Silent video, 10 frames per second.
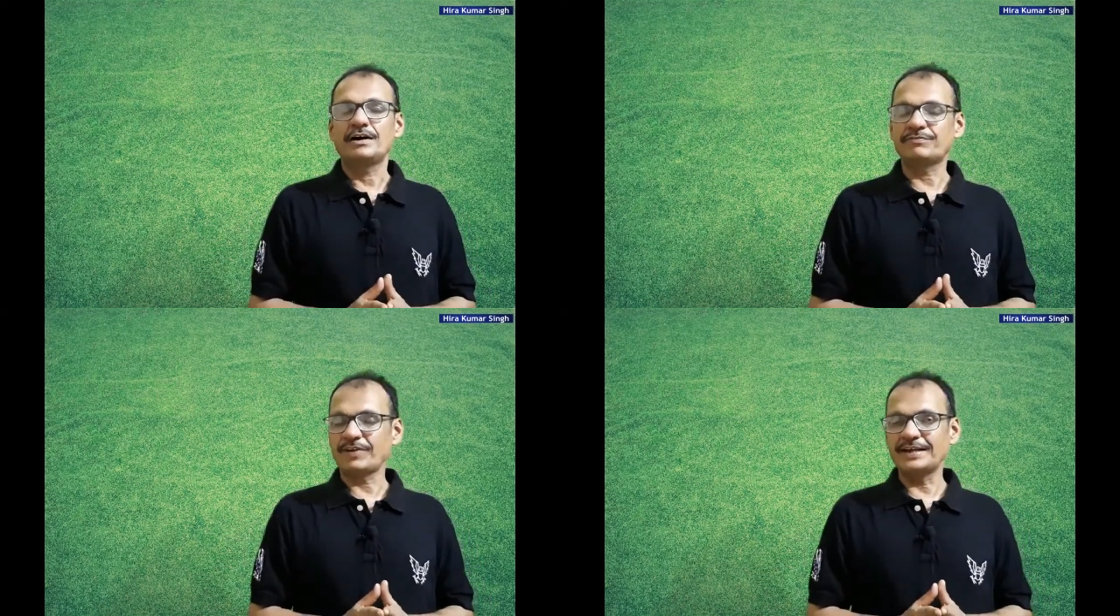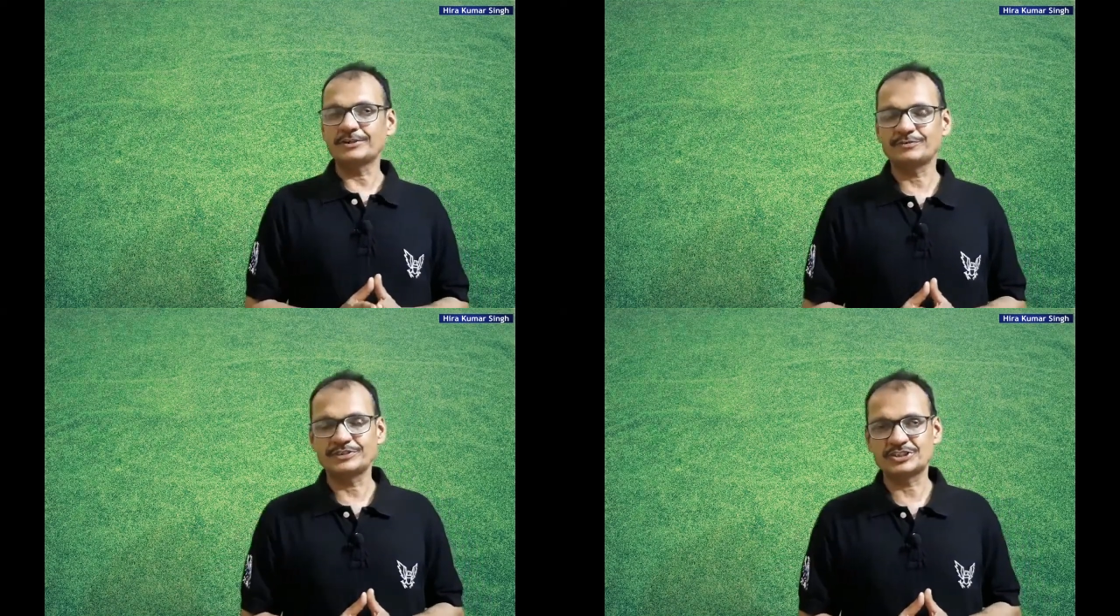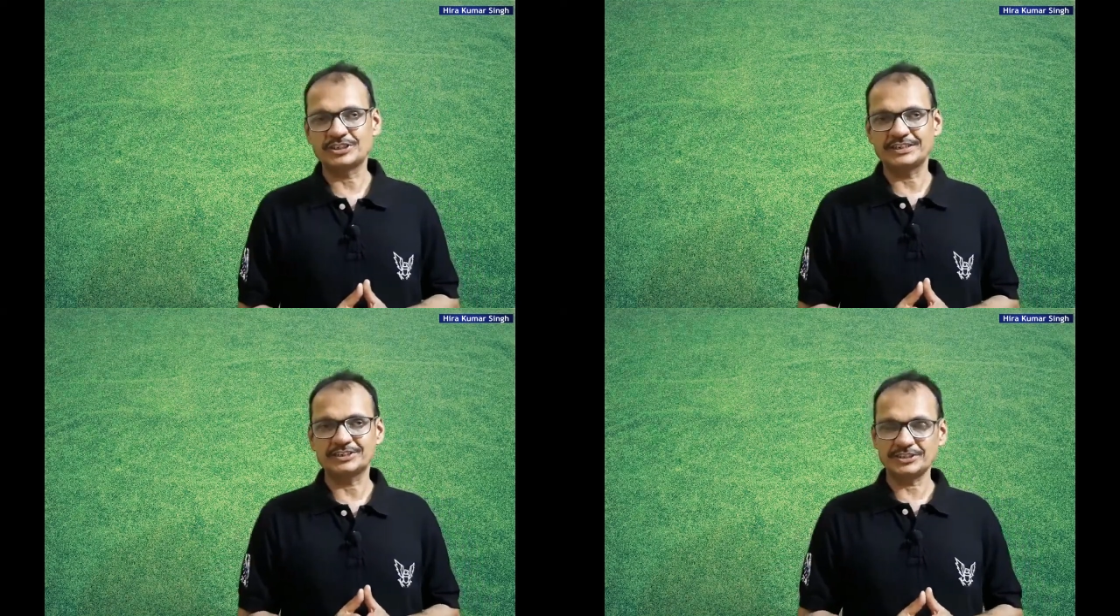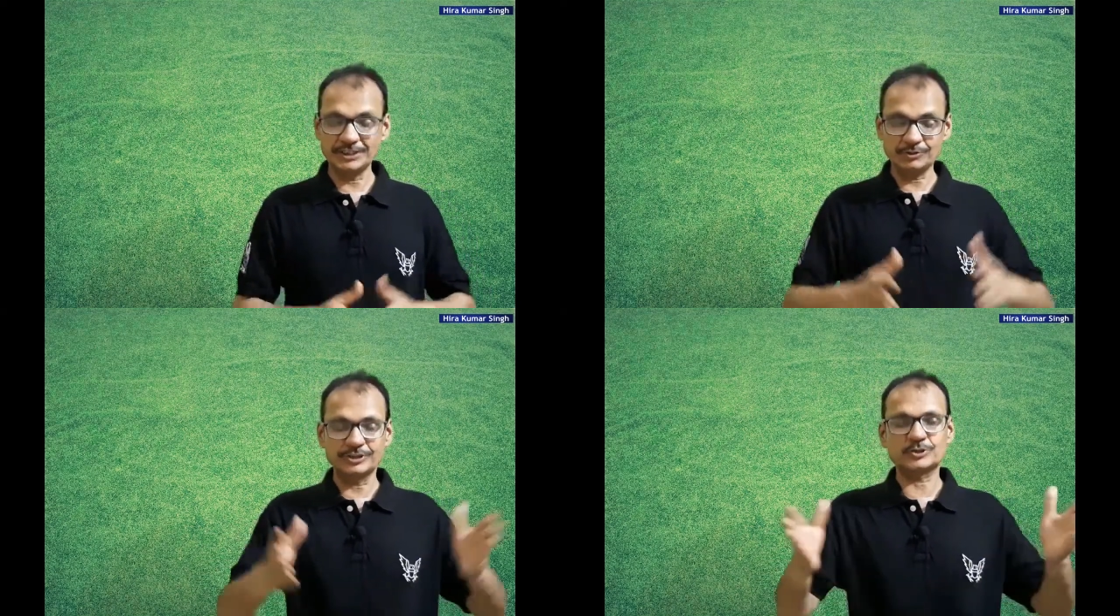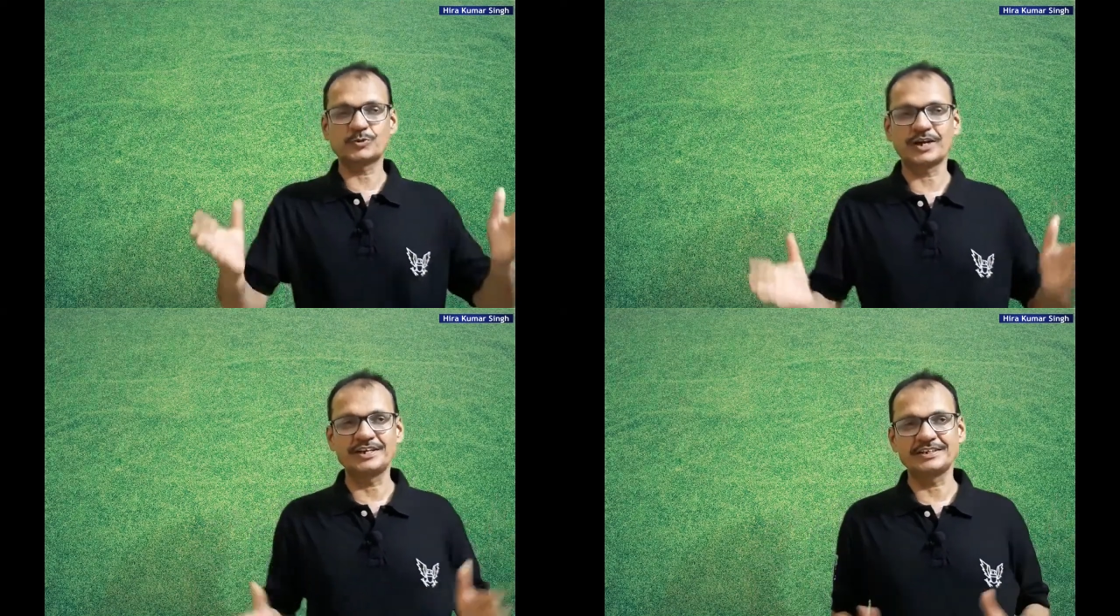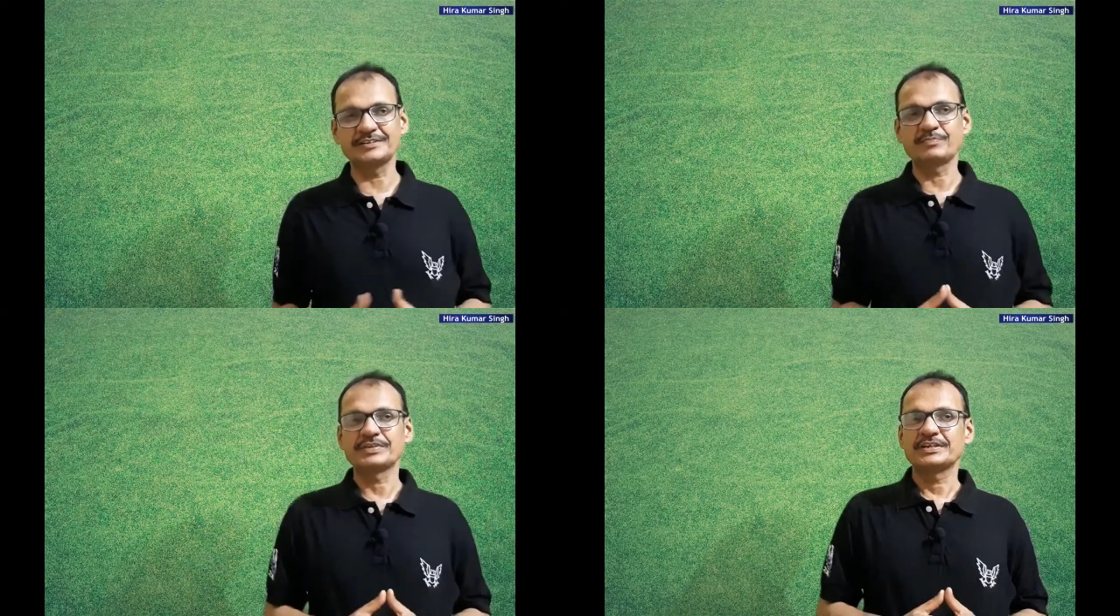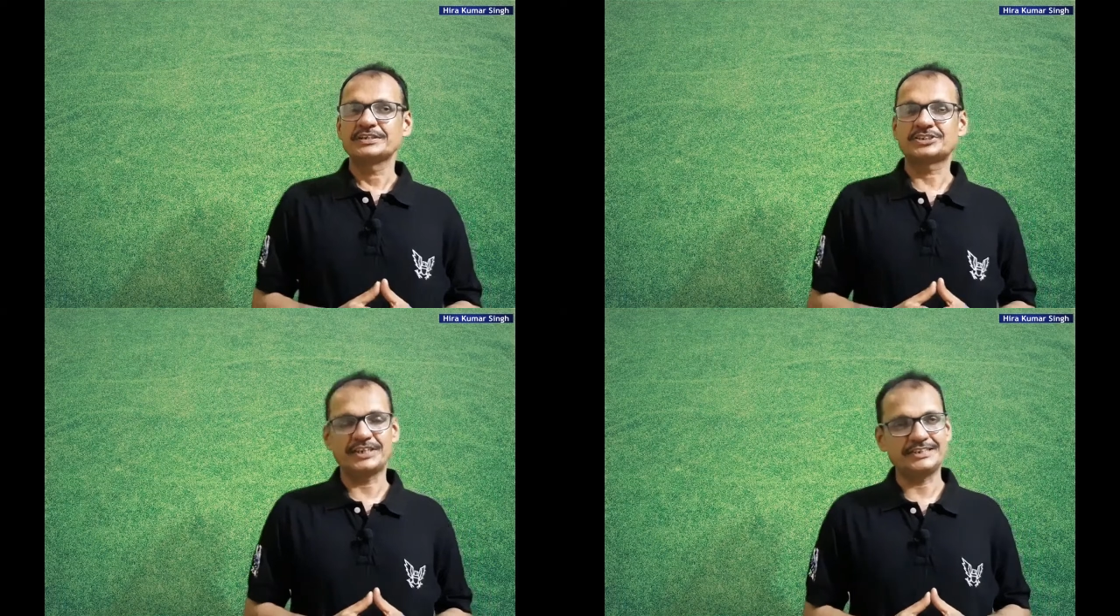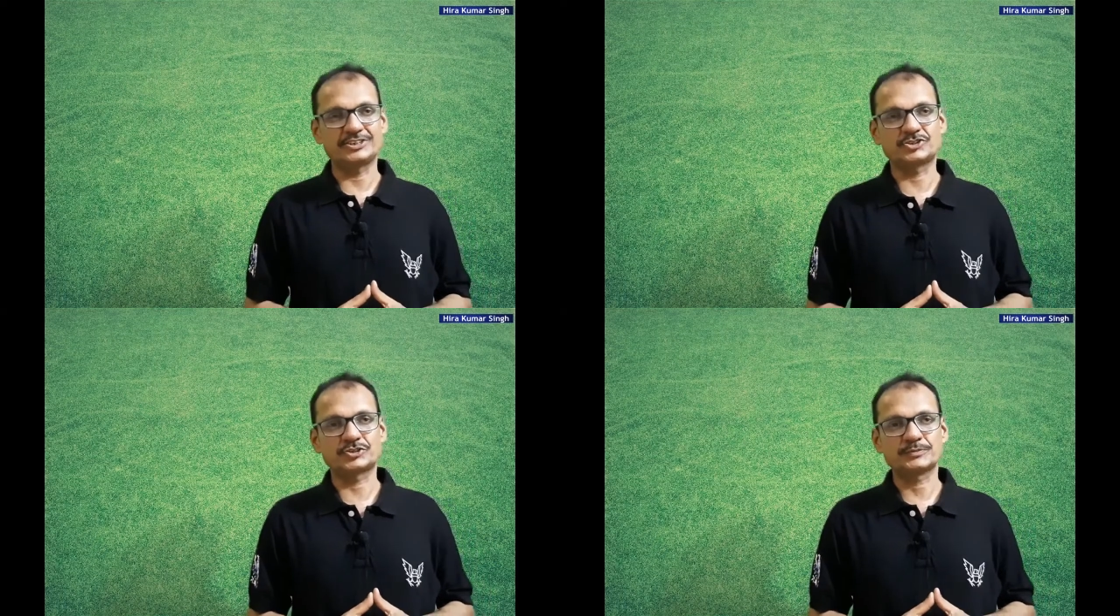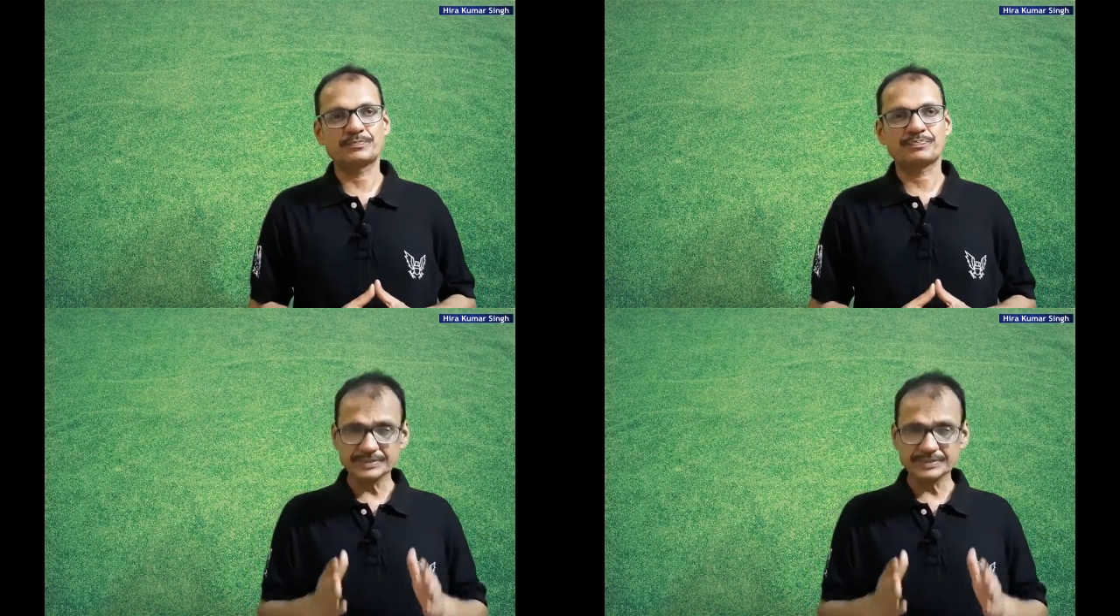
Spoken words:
a flight of stairs into the swirling sands.